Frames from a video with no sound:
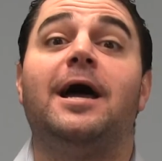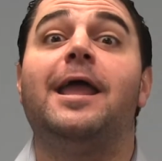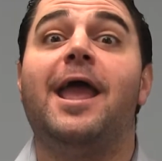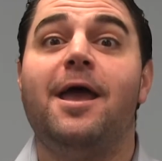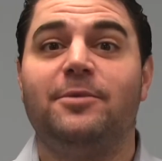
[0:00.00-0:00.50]
I
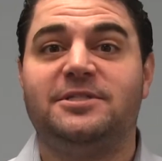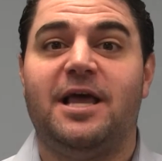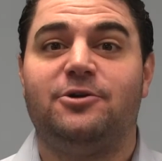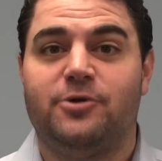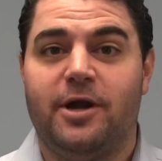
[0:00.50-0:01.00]
am
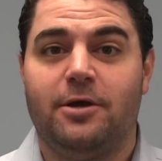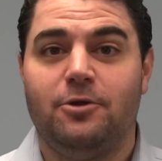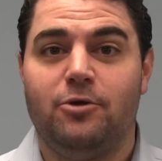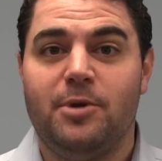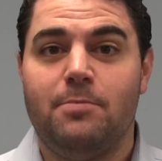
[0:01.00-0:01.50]
exaggerating a
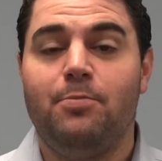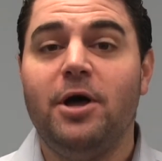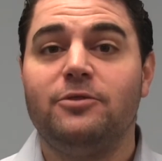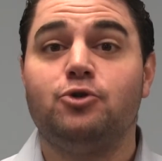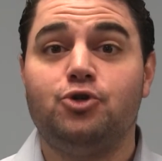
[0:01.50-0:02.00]
little bit,
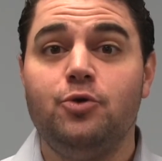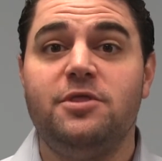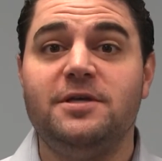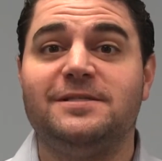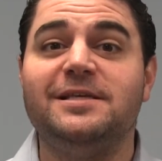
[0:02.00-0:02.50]
but the
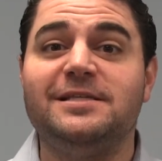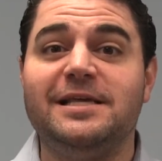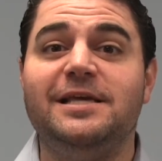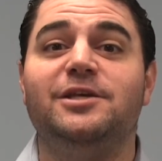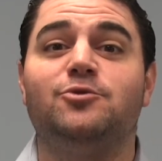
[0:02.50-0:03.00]
truth is
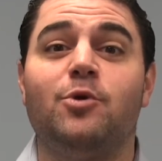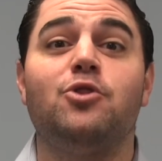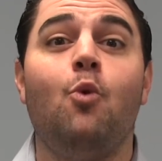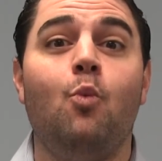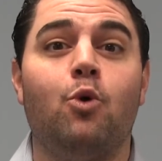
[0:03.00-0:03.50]
this is one
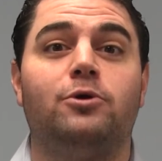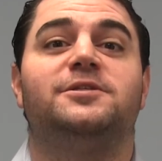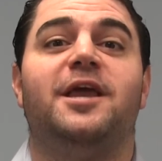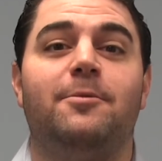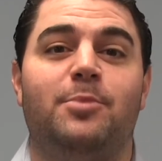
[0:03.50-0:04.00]
of the
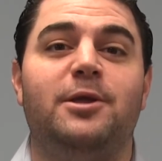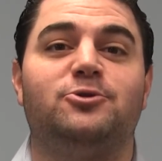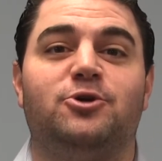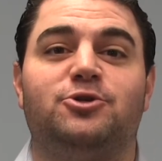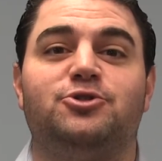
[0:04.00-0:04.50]
worst campaign
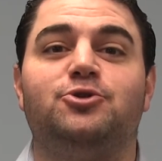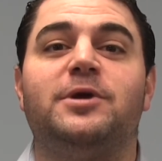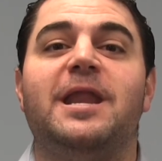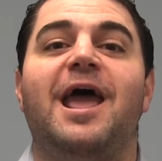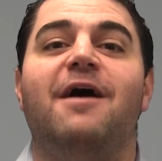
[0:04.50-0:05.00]
structures you
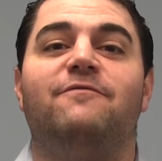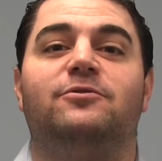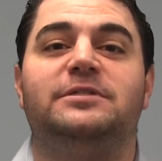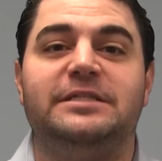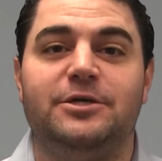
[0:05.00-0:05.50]
can
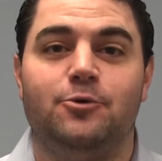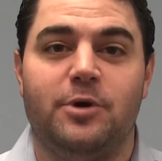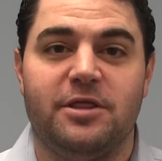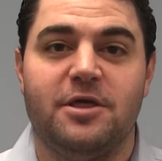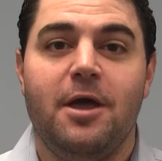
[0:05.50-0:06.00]
ever deal
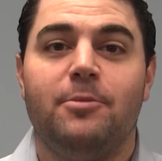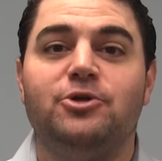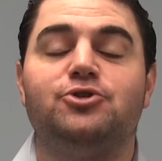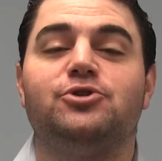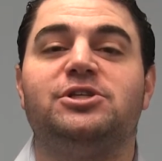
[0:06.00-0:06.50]
with,
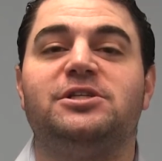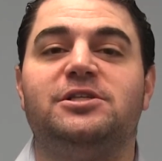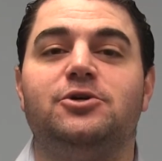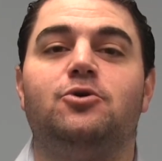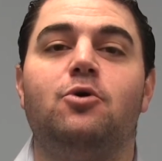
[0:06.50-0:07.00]
because you're
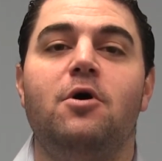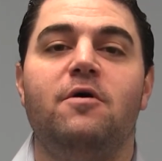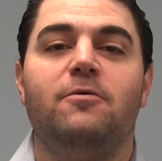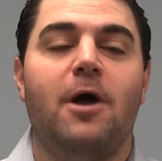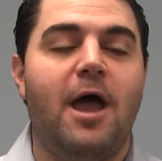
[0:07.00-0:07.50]
still
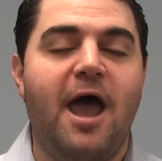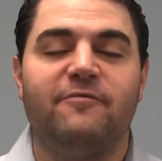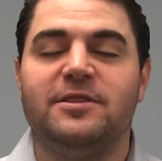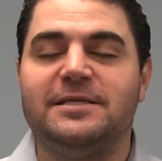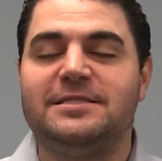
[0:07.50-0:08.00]

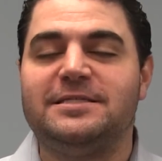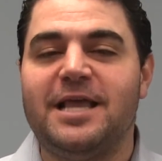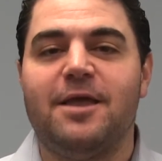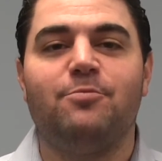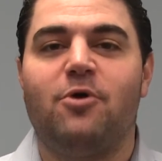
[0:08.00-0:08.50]
having the
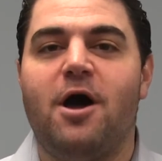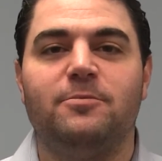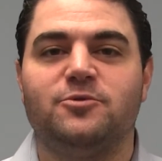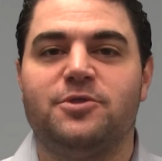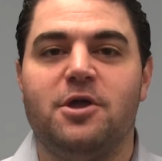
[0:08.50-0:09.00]
same
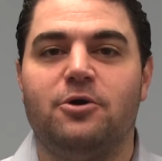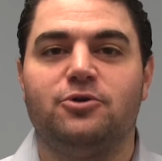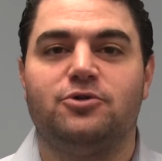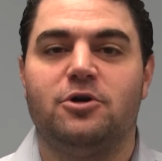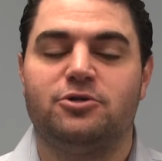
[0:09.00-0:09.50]
problems with the
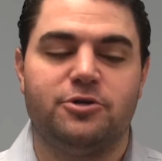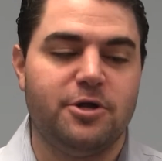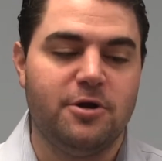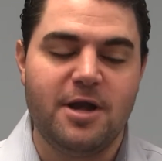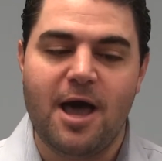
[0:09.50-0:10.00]

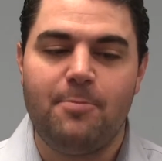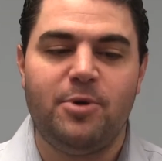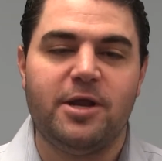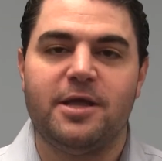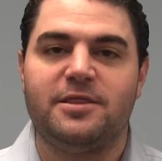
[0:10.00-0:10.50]
understructuring. You're not
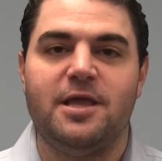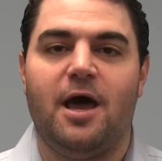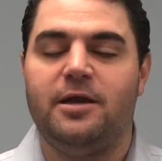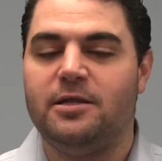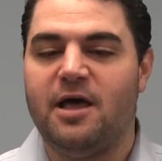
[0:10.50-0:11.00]
bidding at the
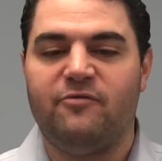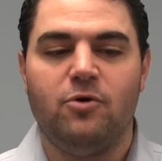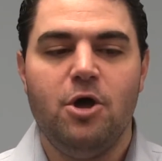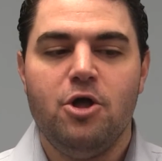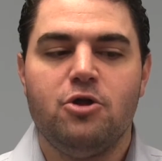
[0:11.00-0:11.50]
ID
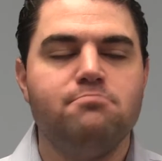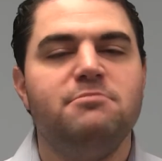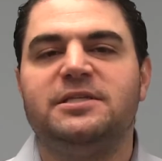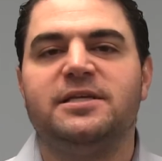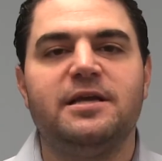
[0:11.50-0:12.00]
level. You're
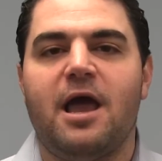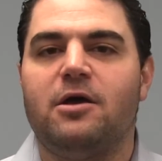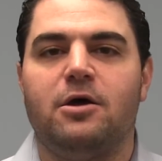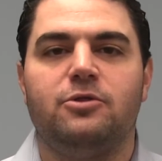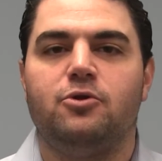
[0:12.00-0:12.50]
missing
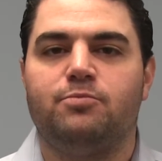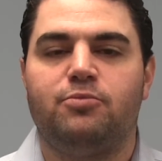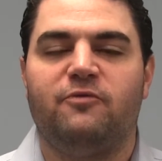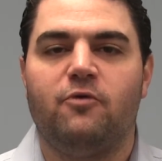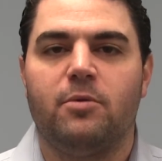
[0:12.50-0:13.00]
out on your
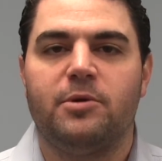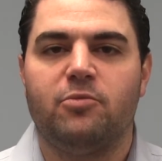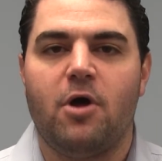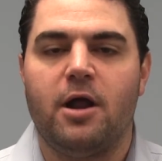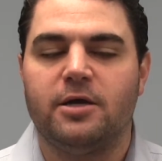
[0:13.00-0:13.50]
performing
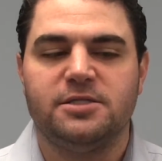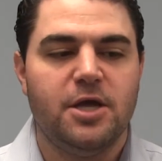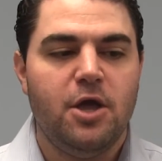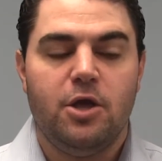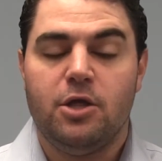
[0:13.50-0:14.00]
products.
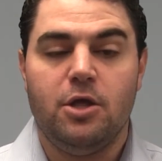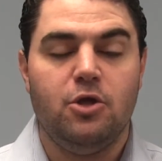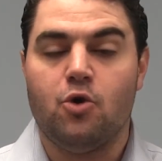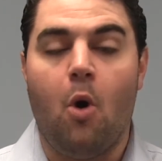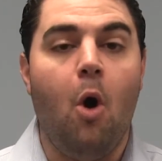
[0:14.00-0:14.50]

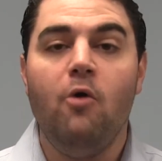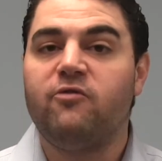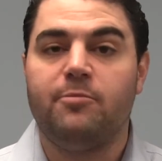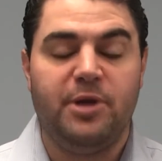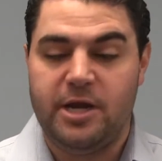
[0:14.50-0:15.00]
You're
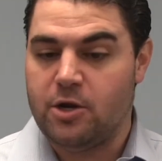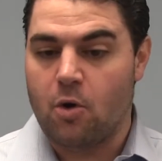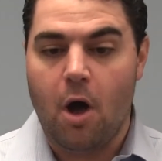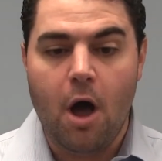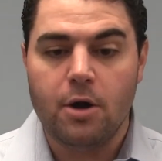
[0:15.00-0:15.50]
overbidding.
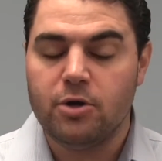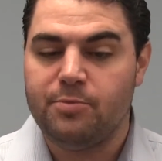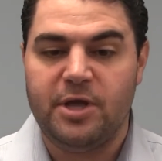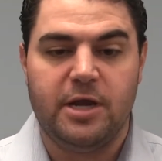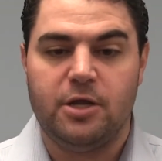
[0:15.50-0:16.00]
You're
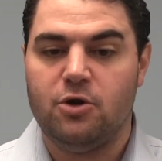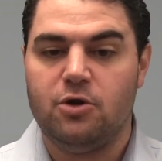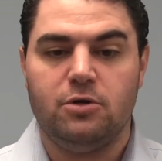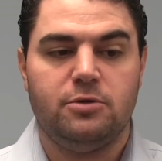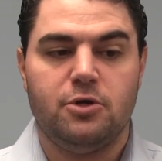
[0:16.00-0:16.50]
underbidding.
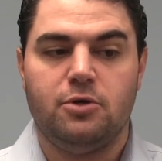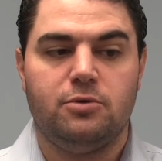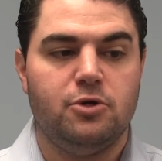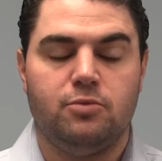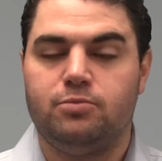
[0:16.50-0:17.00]

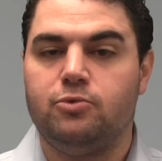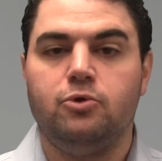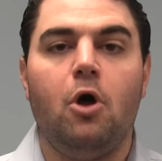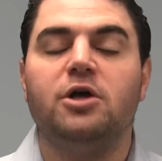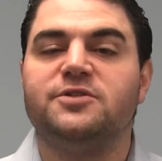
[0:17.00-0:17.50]
You're
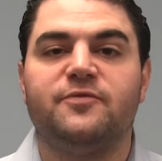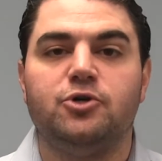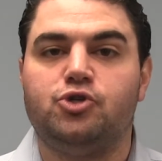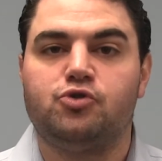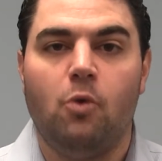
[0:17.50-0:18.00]
lost
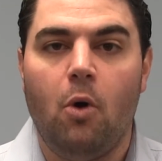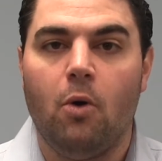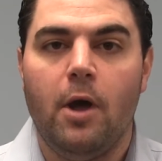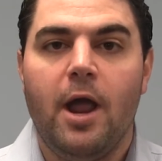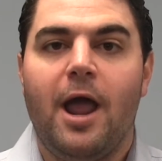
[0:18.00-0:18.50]

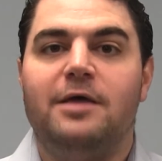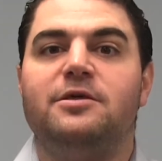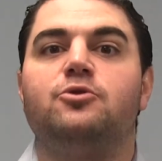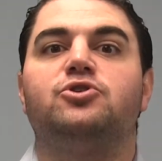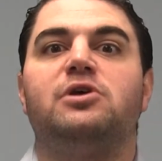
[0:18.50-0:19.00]
control.
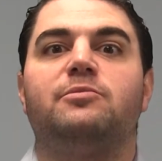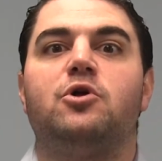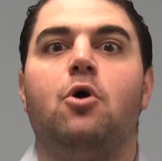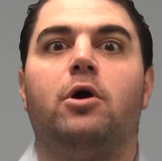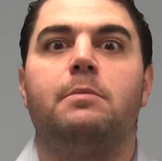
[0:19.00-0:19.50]
And then there's
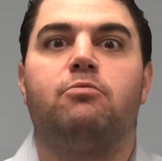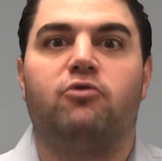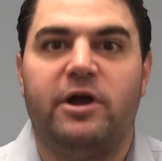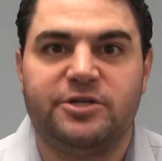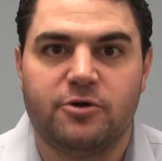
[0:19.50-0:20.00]
something called
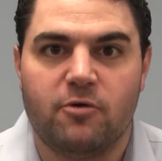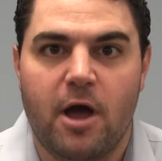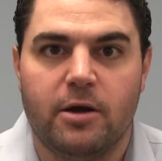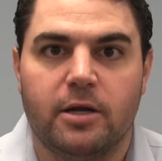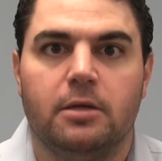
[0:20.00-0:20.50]
impression
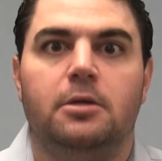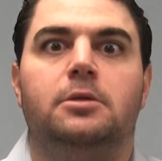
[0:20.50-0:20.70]
crowding.